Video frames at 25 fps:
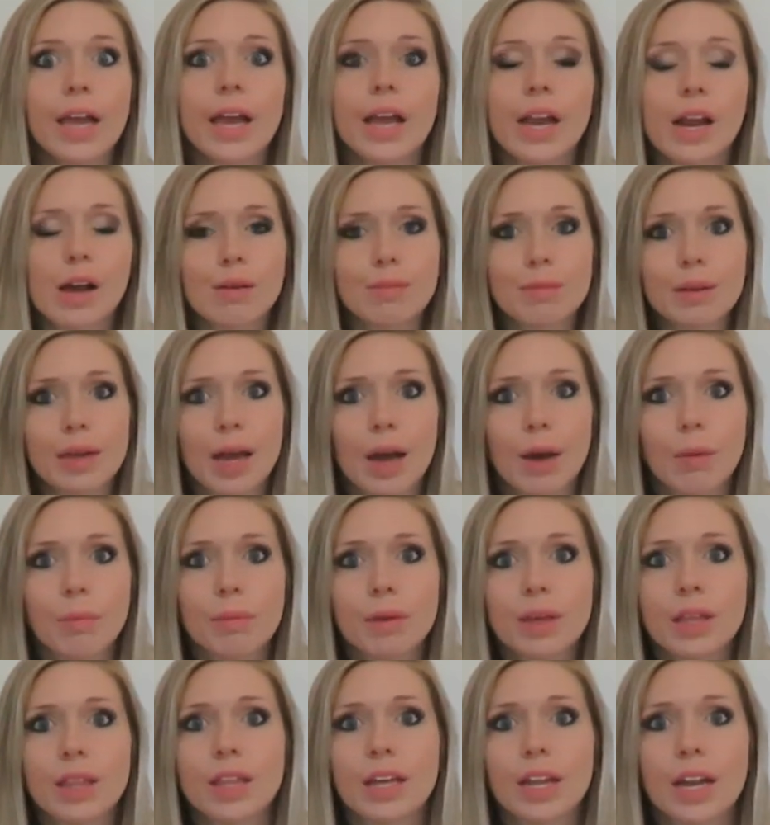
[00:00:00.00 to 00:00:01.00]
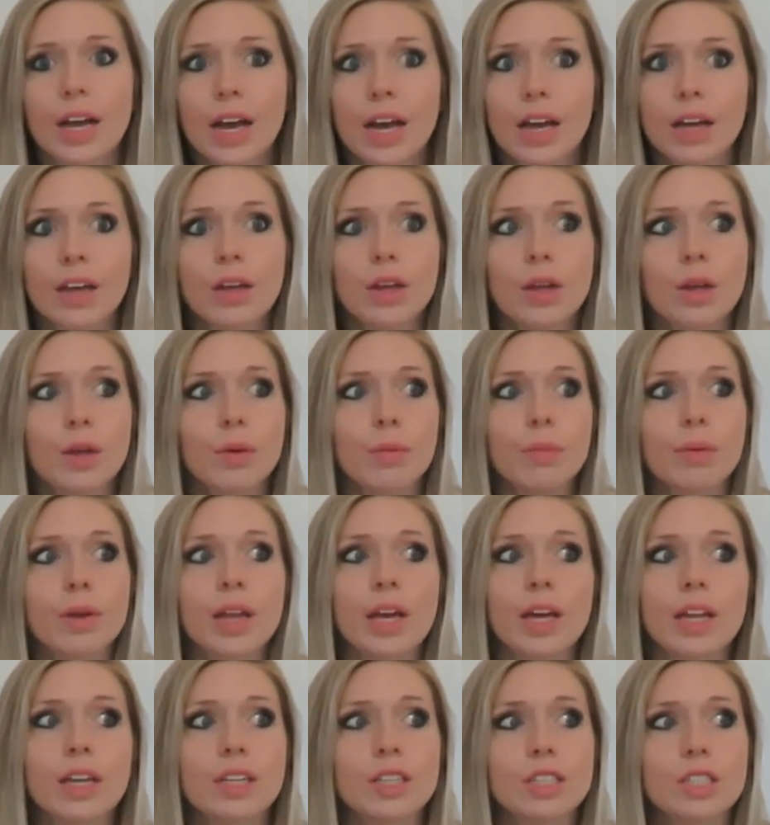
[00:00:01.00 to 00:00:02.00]
and I'll be happy that I
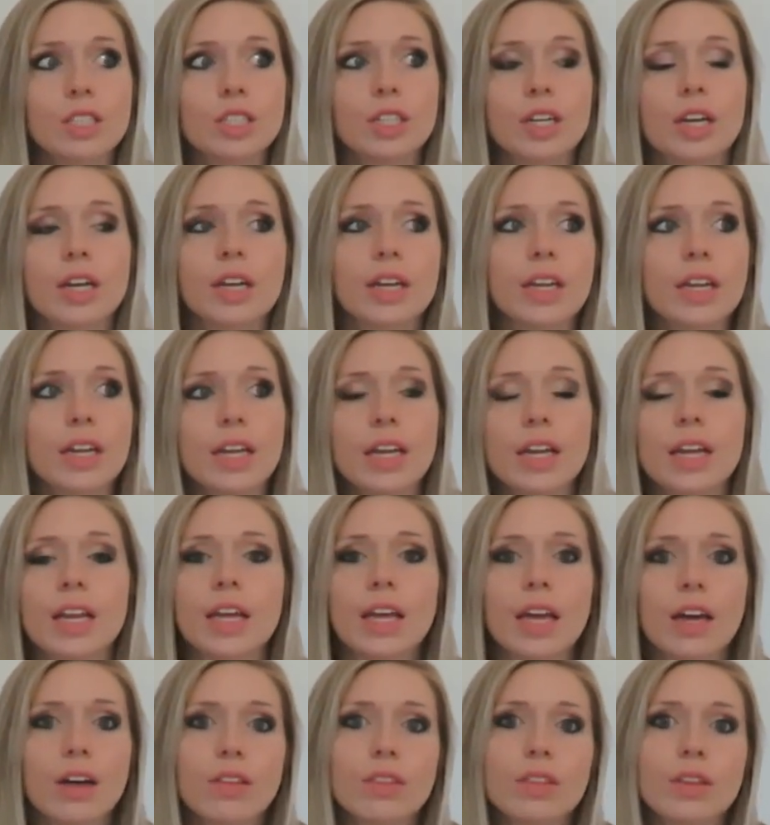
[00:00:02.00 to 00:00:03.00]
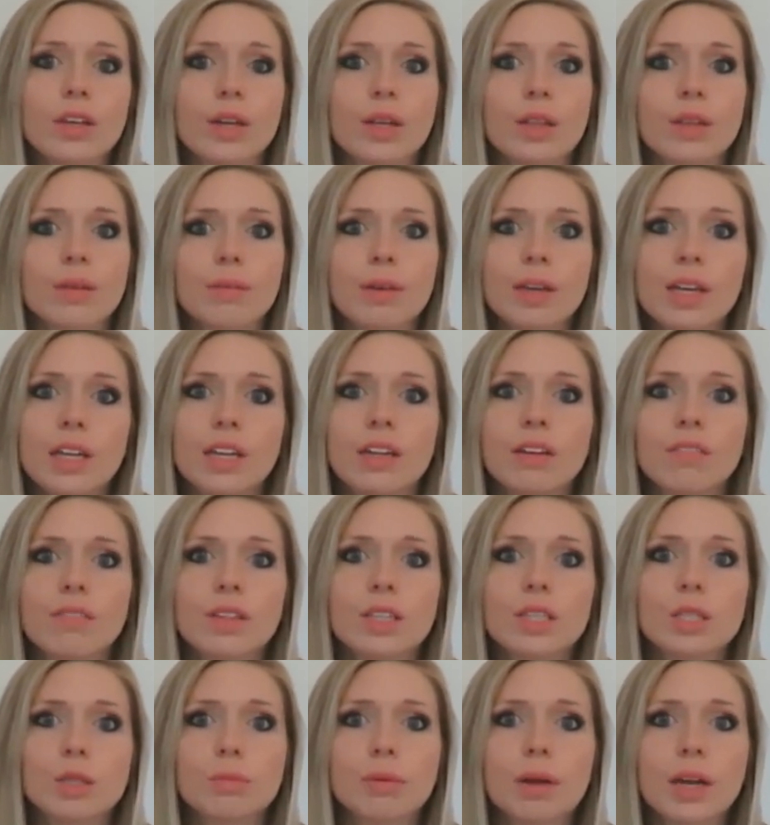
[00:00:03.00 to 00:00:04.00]
went ahead and started eating healthier at the beginning of
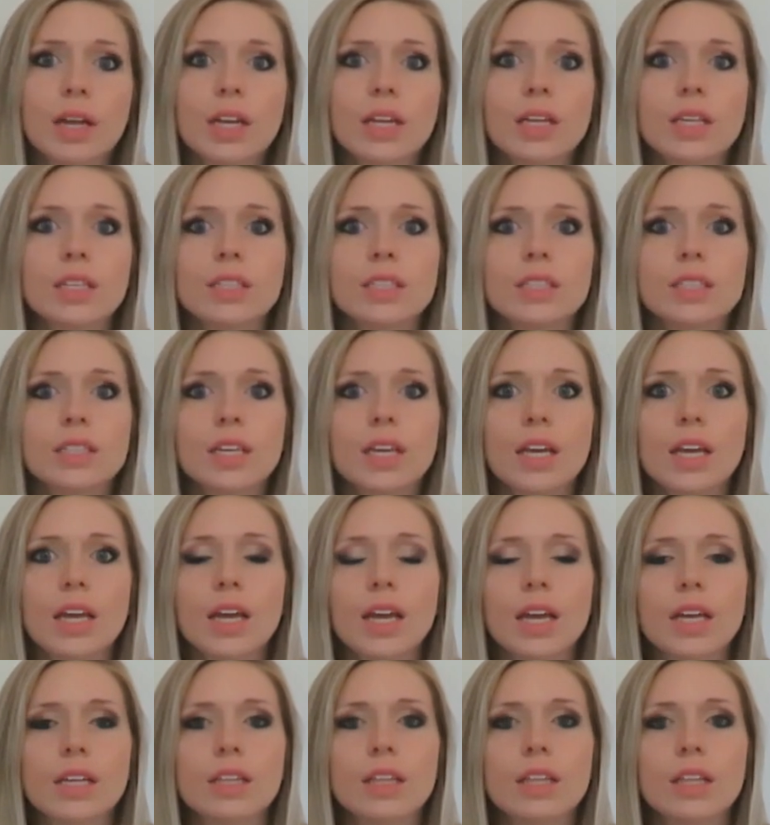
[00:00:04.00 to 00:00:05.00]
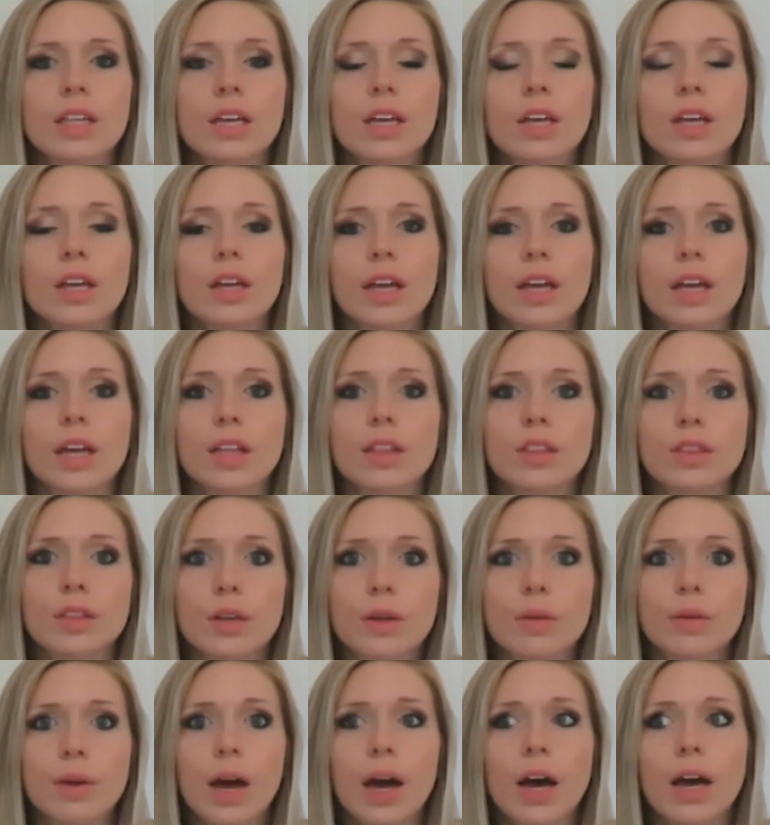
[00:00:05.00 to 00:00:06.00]
this pregnancy and and
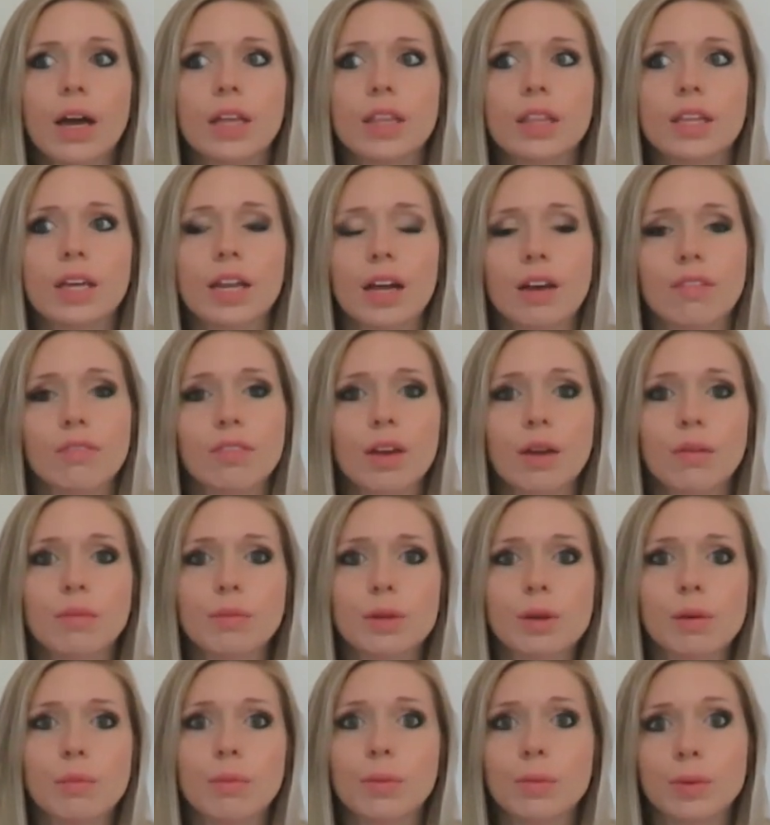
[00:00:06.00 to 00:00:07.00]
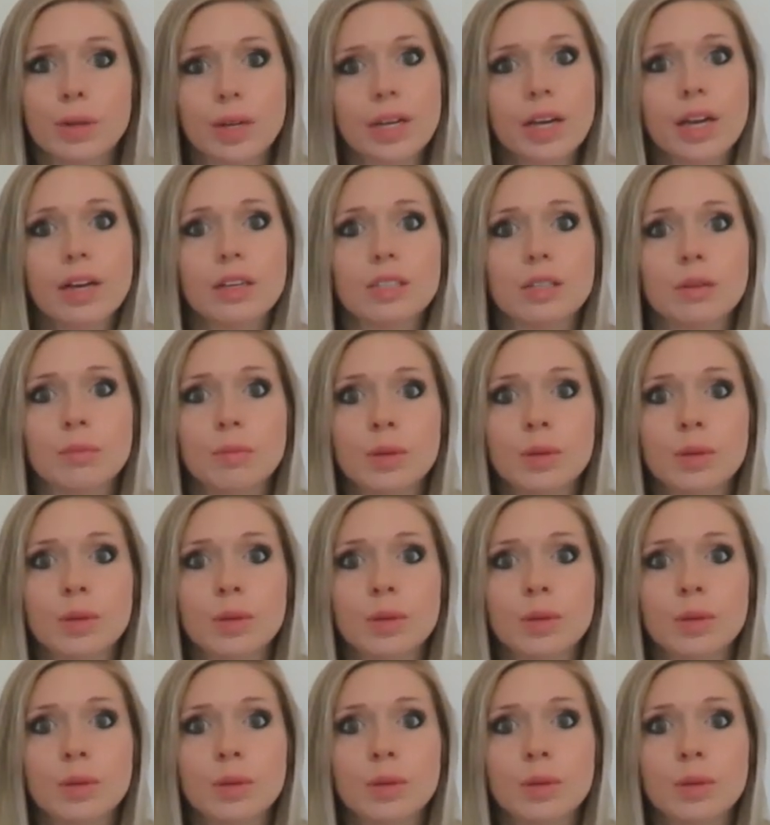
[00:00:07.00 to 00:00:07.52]
throughout, and that I've kept up with workouts.